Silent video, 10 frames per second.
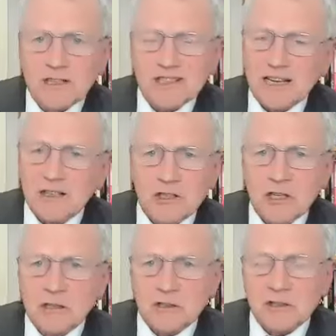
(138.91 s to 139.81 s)
get a second
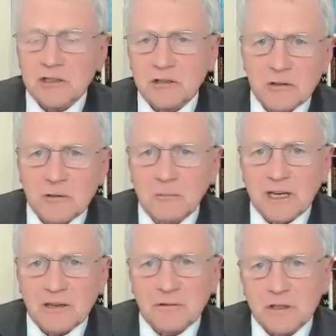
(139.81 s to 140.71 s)
chance to
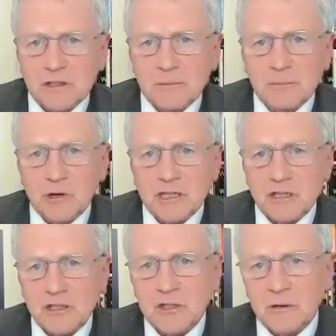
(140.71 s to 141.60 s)
make a first
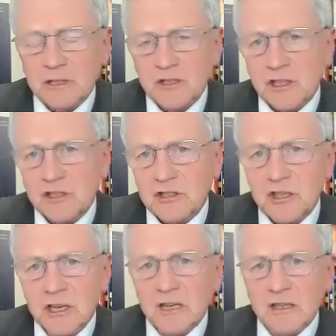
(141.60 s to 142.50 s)
impression, so it's
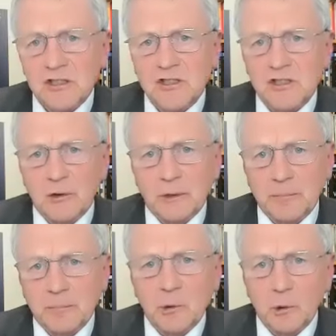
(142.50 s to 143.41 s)
just so
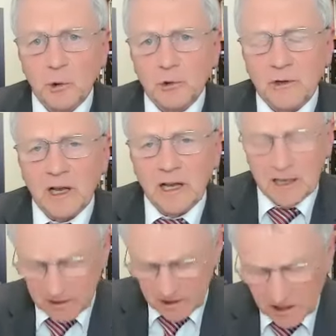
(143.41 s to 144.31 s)
important.
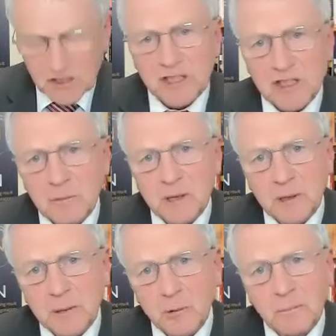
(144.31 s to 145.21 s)
And I see so many
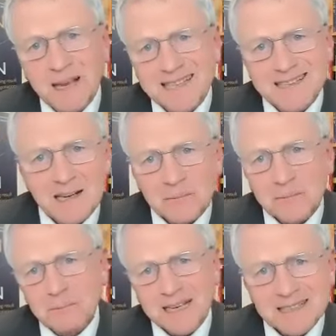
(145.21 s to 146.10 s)
people mess up
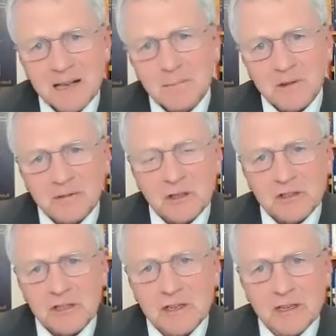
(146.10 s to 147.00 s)
the
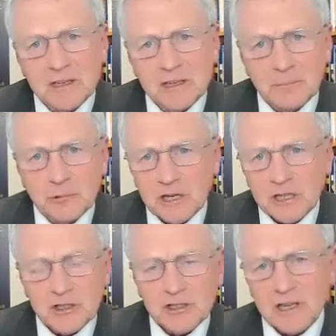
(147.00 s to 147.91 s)
first
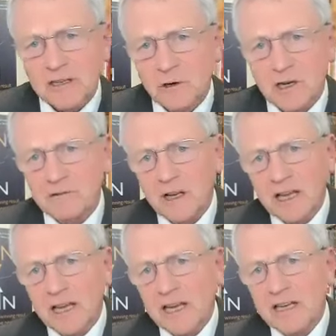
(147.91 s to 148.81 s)
impressions. They arrive
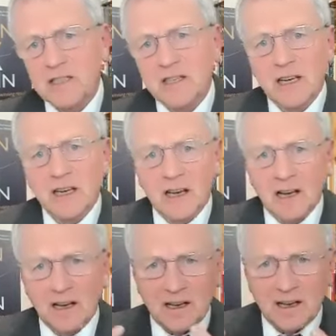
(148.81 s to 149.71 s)
late,
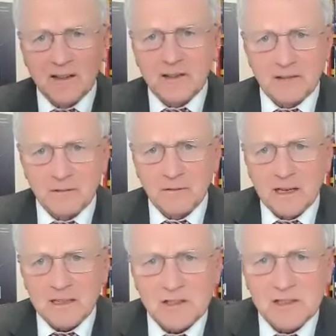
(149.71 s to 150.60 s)
they're
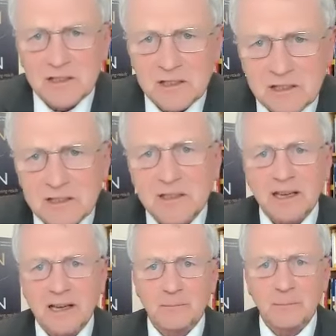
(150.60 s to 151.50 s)
flustered,
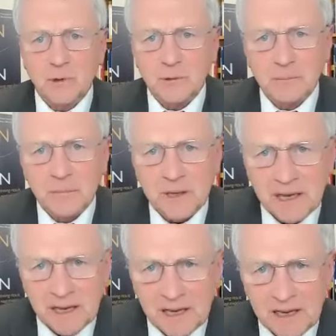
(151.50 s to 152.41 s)
they haven't
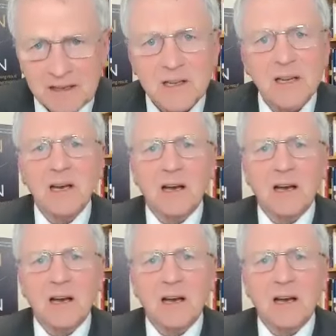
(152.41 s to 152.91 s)
prepared.